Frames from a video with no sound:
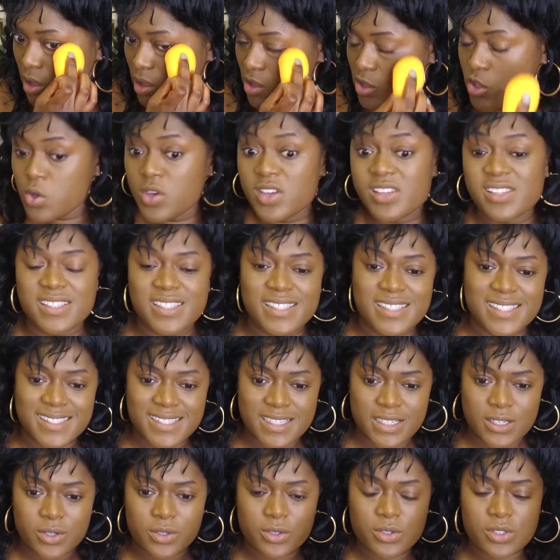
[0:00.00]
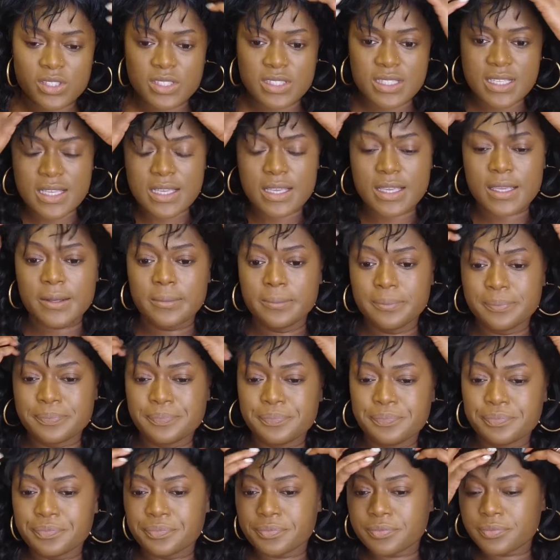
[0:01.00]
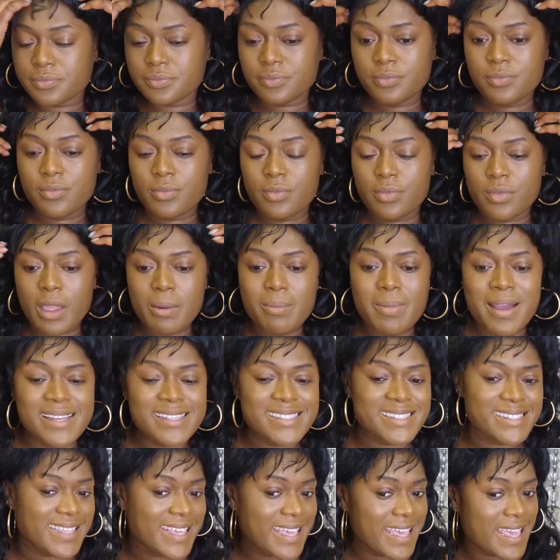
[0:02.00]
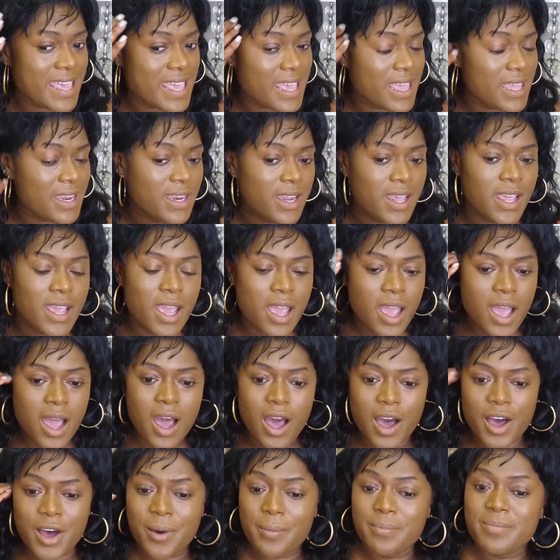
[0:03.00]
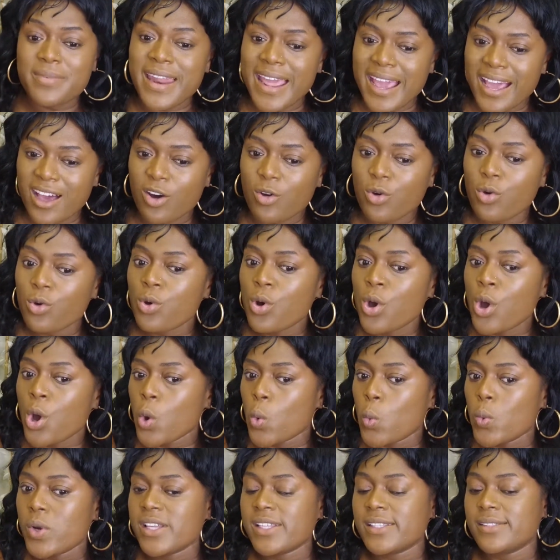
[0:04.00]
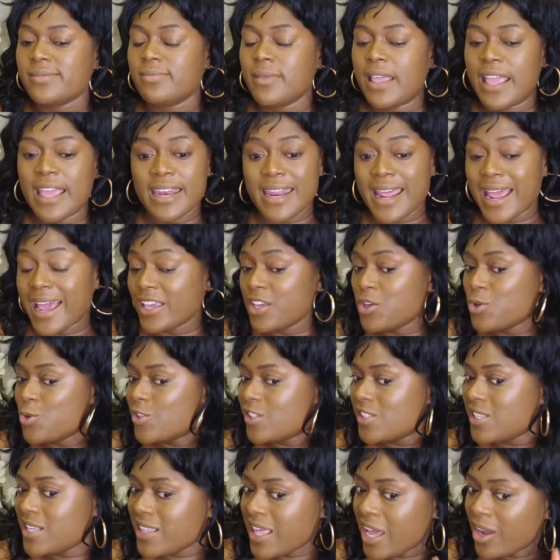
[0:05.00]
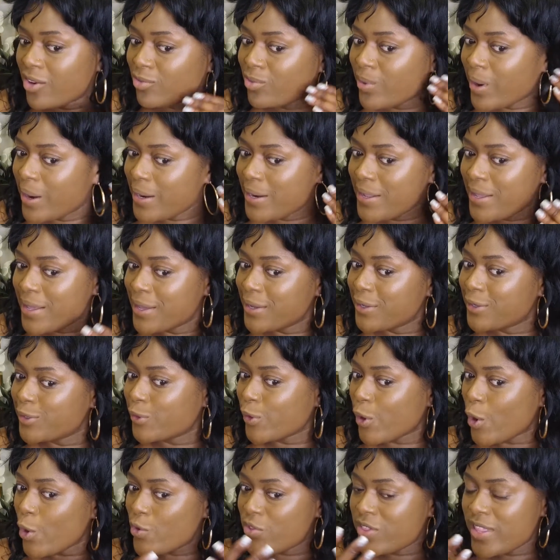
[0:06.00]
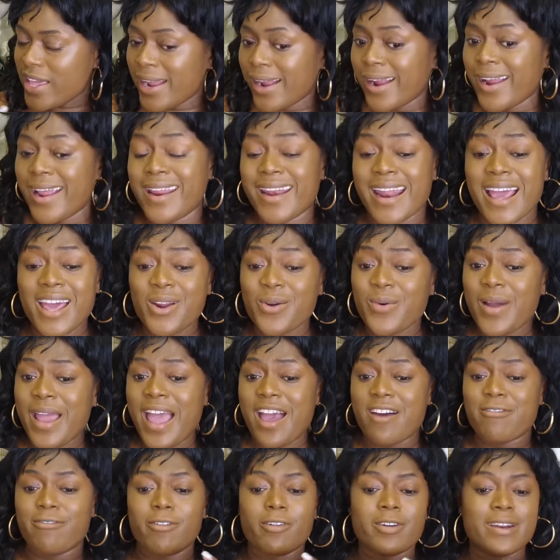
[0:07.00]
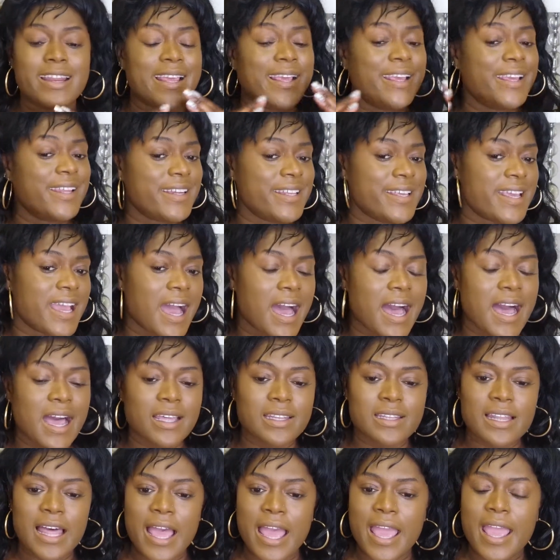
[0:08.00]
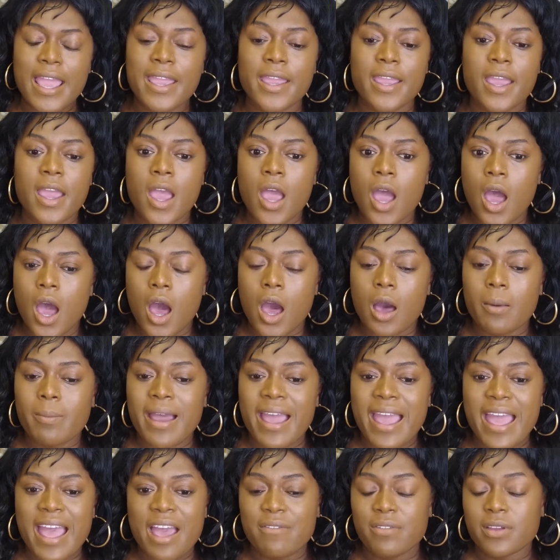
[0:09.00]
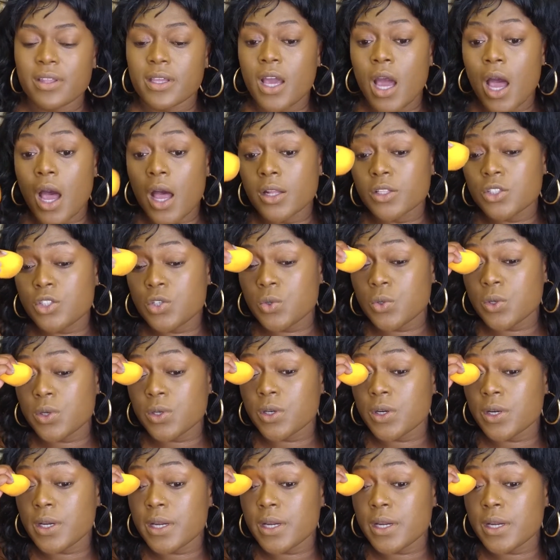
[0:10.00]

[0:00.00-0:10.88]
You can still see my skin now you see that radiant glow there, and I don't have on any highlight. I haven't contoured or